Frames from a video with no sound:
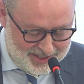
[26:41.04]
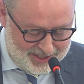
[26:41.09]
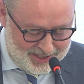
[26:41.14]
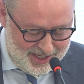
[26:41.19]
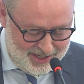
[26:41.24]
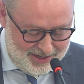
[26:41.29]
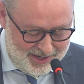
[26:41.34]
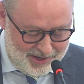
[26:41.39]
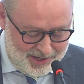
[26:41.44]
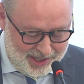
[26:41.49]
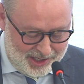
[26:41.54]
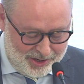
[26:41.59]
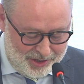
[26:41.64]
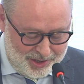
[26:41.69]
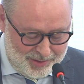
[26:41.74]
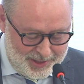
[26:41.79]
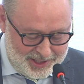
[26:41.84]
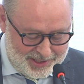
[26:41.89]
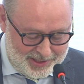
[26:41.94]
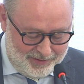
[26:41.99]
senior
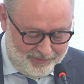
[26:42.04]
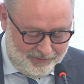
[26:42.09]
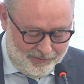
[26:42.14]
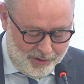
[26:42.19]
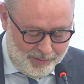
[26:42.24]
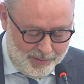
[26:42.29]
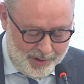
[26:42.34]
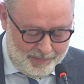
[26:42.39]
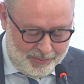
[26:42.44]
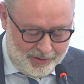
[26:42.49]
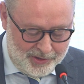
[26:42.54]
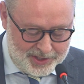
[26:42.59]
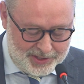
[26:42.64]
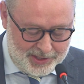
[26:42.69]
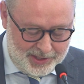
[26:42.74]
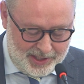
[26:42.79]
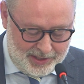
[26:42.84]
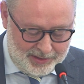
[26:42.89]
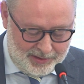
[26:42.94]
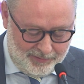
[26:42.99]
economist and former
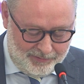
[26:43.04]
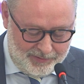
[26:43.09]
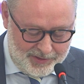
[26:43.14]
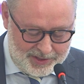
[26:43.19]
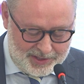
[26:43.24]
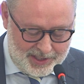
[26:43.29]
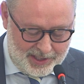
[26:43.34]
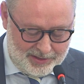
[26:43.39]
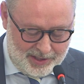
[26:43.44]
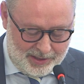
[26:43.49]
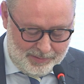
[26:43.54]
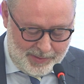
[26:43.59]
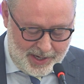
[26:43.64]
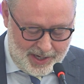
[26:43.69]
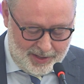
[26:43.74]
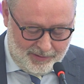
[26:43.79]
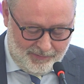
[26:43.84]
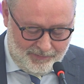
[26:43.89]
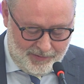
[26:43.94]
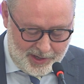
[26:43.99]
president of the Central
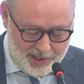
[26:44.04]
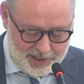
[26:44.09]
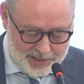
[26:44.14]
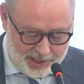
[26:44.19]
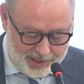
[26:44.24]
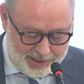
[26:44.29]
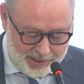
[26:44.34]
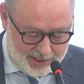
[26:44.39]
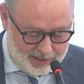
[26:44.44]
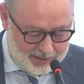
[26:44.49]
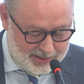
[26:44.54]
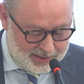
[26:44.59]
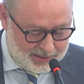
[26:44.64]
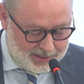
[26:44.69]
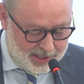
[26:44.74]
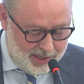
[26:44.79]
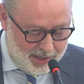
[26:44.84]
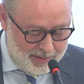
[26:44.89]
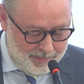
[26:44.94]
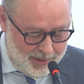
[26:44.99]
Bank of Iceland at the
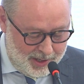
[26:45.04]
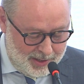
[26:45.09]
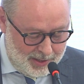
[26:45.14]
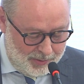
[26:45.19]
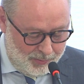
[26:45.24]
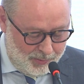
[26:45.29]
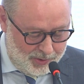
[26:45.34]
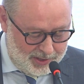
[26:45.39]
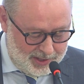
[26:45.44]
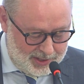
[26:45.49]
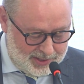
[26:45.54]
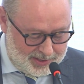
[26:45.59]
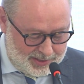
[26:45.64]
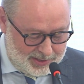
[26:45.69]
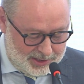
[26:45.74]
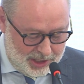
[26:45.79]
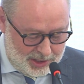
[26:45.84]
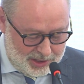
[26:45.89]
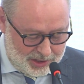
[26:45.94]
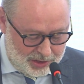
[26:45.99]
time when these
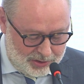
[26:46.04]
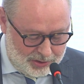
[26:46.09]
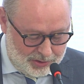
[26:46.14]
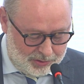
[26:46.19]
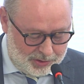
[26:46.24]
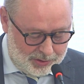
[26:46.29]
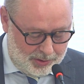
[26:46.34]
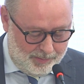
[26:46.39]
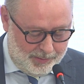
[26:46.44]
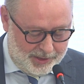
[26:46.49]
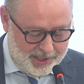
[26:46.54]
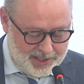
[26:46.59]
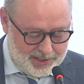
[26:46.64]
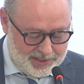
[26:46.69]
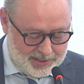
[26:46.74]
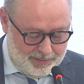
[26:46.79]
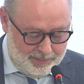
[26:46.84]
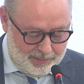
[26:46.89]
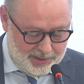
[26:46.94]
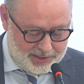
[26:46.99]
changes took
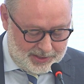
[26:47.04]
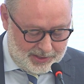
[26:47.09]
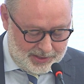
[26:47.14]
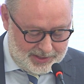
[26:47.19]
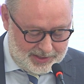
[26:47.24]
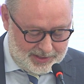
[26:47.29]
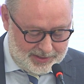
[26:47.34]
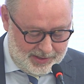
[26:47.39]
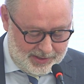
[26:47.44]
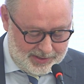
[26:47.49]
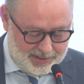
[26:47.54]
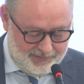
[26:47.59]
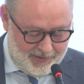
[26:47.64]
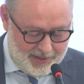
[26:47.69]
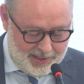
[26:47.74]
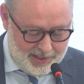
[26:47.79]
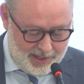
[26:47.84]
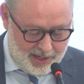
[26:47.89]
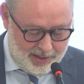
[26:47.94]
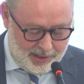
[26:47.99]
place, Mr.
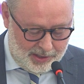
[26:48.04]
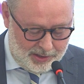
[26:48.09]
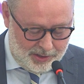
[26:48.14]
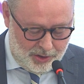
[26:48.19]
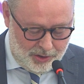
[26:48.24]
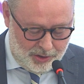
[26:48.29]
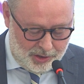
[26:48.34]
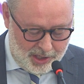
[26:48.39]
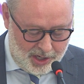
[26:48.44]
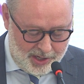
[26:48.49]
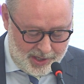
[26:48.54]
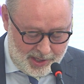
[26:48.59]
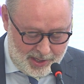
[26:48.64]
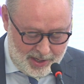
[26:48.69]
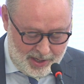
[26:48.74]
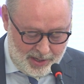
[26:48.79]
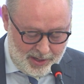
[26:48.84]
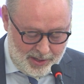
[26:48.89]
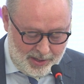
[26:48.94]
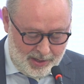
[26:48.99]
Svein Harald Øygard,
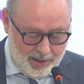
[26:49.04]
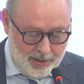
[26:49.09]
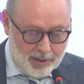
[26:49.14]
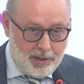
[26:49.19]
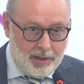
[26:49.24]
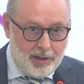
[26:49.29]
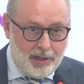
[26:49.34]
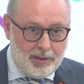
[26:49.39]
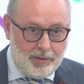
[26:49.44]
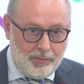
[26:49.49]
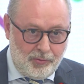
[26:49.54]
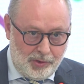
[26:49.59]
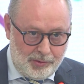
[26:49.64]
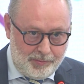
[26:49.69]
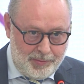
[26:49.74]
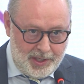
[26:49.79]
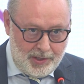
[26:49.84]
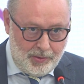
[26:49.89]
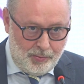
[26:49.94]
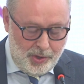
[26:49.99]
will
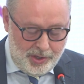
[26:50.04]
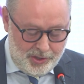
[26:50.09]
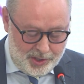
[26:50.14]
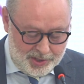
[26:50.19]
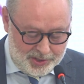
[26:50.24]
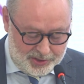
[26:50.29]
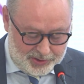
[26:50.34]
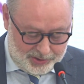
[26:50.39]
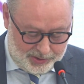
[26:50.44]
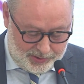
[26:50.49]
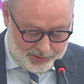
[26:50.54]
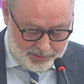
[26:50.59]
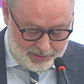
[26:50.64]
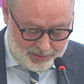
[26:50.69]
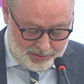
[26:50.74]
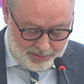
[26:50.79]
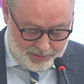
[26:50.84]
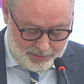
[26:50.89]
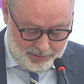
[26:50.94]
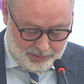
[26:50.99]
be with us
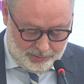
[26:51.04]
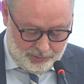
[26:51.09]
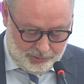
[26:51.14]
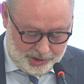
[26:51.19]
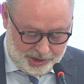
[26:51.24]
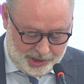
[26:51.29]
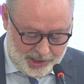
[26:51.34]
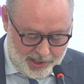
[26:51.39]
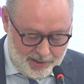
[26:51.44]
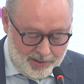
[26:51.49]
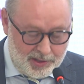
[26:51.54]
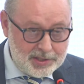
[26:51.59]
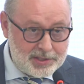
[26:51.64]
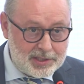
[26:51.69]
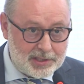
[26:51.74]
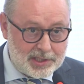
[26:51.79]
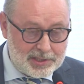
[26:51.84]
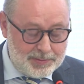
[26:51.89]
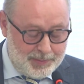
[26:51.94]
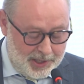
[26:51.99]
to share
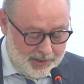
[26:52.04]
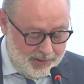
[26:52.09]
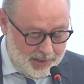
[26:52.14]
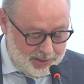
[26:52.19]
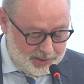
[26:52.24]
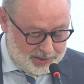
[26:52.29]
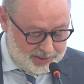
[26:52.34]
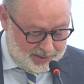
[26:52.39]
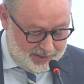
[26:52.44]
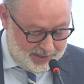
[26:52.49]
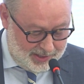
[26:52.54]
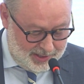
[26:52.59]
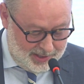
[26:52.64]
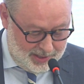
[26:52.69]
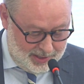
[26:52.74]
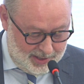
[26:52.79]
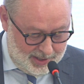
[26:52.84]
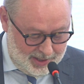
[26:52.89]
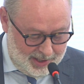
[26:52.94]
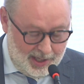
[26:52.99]
his experience
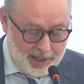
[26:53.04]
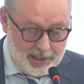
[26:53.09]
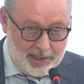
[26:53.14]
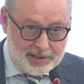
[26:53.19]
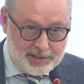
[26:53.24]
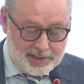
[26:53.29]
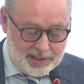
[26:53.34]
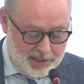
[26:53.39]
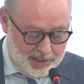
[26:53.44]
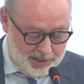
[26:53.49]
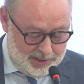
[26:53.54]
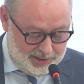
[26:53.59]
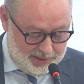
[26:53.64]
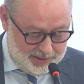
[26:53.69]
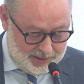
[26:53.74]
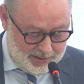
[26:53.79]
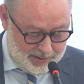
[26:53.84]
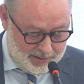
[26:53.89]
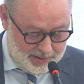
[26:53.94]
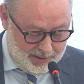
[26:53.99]
and
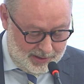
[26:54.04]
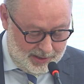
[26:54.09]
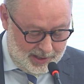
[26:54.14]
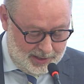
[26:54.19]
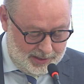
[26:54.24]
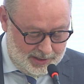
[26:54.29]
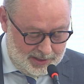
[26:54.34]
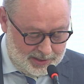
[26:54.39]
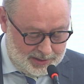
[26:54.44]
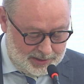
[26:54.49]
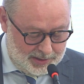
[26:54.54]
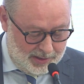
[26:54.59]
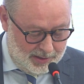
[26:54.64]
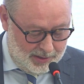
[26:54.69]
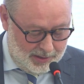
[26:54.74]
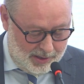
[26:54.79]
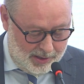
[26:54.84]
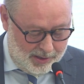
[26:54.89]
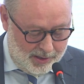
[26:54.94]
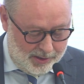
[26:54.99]
insights. That is
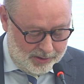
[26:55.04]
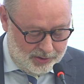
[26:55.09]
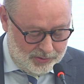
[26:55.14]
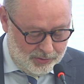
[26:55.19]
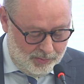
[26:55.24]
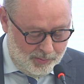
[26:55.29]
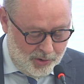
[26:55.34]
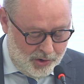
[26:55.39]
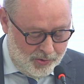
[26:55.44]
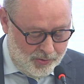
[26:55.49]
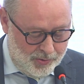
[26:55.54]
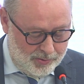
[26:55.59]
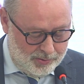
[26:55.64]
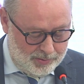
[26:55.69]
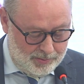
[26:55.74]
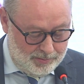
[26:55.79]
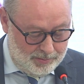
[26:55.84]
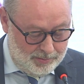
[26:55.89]
tomorrow,